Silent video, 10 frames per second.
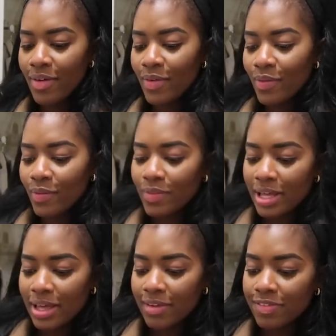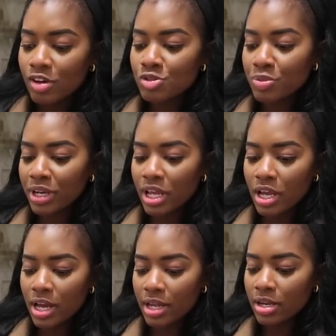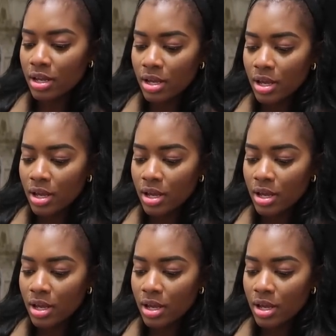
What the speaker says: Oh, feels pretty good.